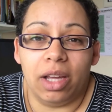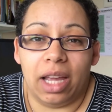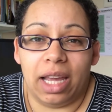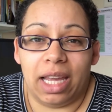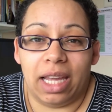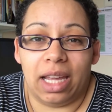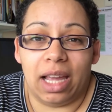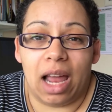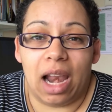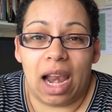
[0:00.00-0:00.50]

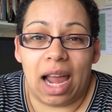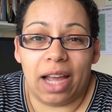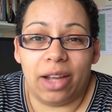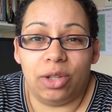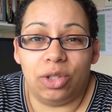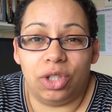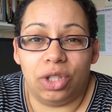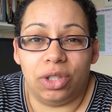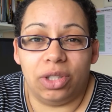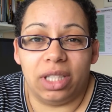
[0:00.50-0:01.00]
It
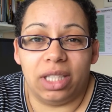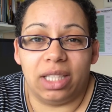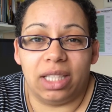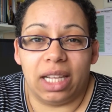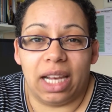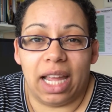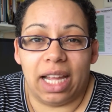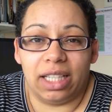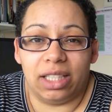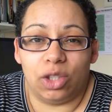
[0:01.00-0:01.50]
allows you to
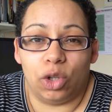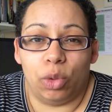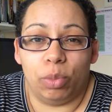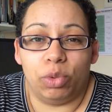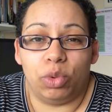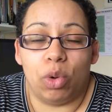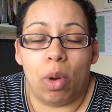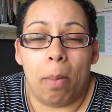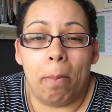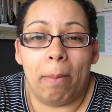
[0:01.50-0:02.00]
select up
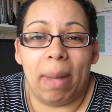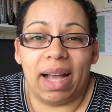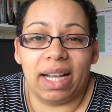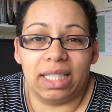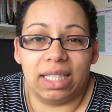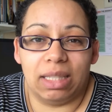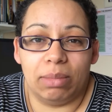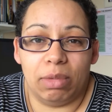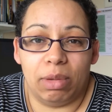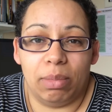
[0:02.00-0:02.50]
to a
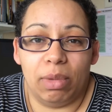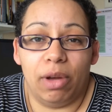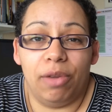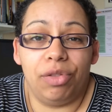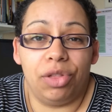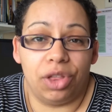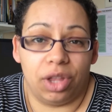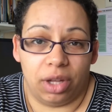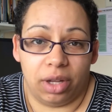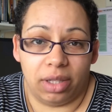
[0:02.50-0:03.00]
maximum of
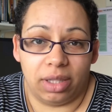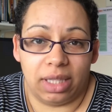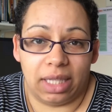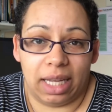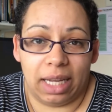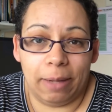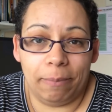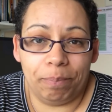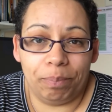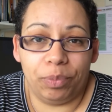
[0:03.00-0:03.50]

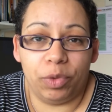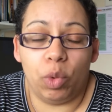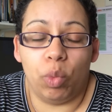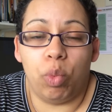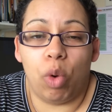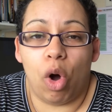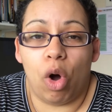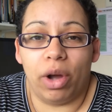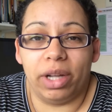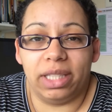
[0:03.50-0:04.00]
30.
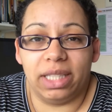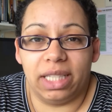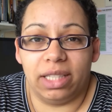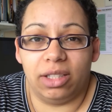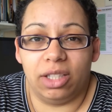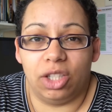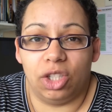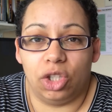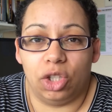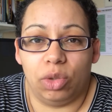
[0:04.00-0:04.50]
What I tend
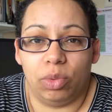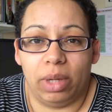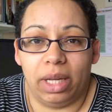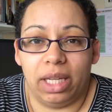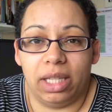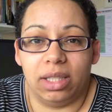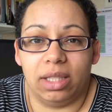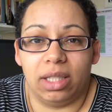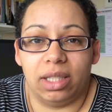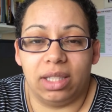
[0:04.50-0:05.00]
to do
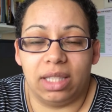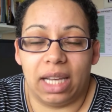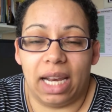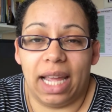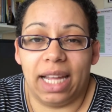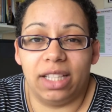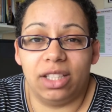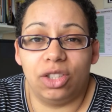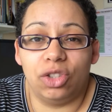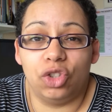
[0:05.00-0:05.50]
is
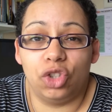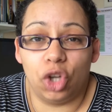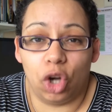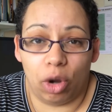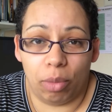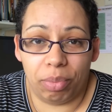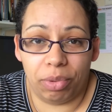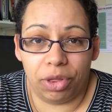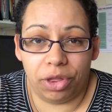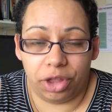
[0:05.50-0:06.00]
select
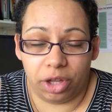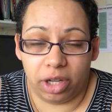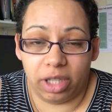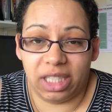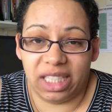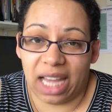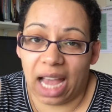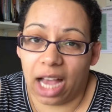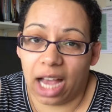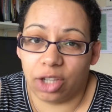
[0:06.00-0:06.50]
top
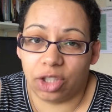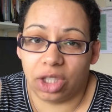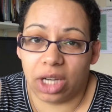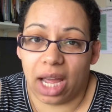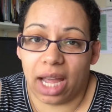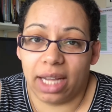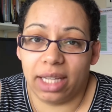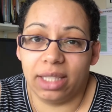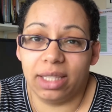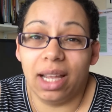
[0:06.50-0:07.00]
30
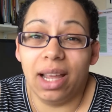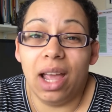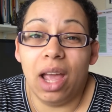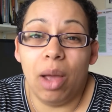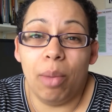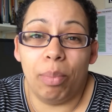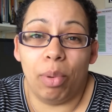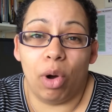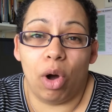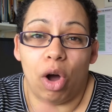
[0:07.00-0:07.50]
hashtags,
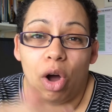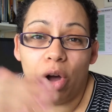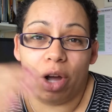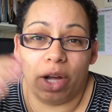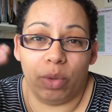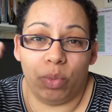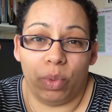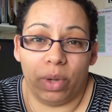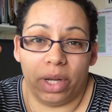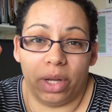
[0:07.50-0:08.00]
but I
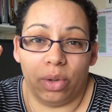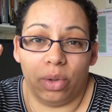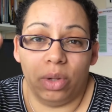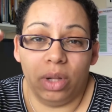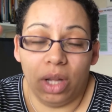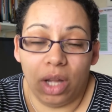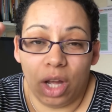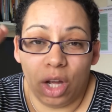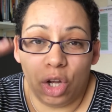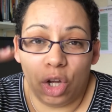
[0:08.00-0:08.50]
will
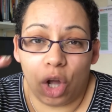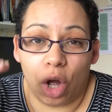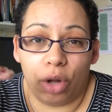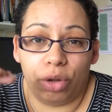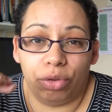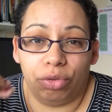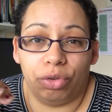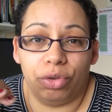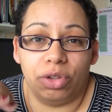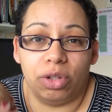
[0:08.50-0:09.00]
go
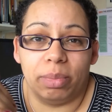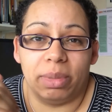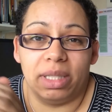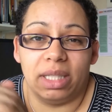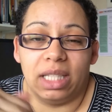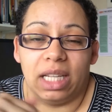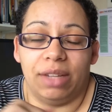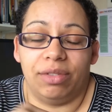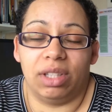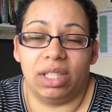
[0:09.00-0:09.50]
through them and
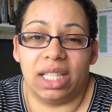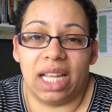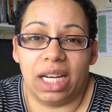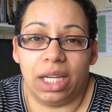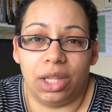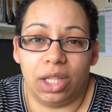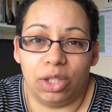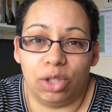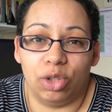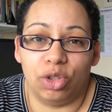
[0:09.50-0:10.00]
see if there's
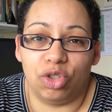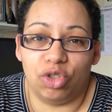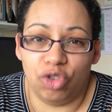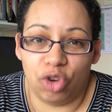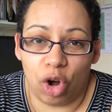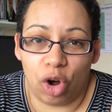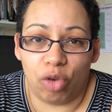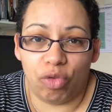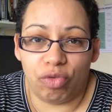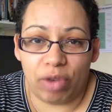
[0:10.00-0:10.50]
anything that's
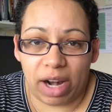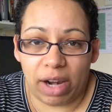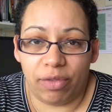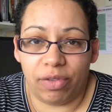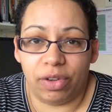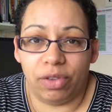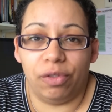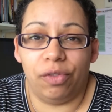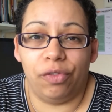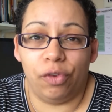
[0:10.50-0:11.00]
not
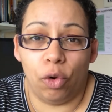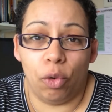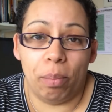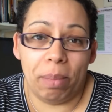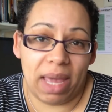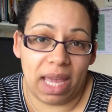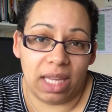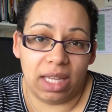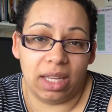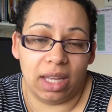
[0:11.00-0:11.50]
relevant for
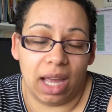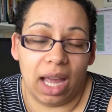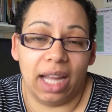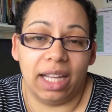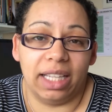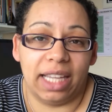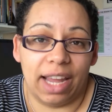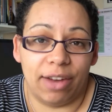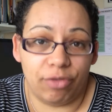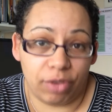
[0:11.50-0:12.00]
me
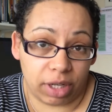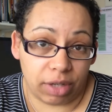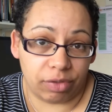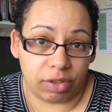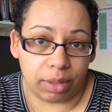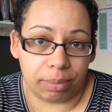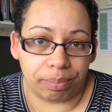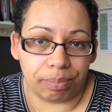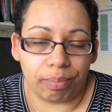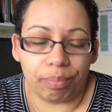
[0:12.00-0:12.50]
and get rid of
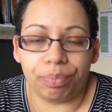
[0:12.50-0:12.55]
them.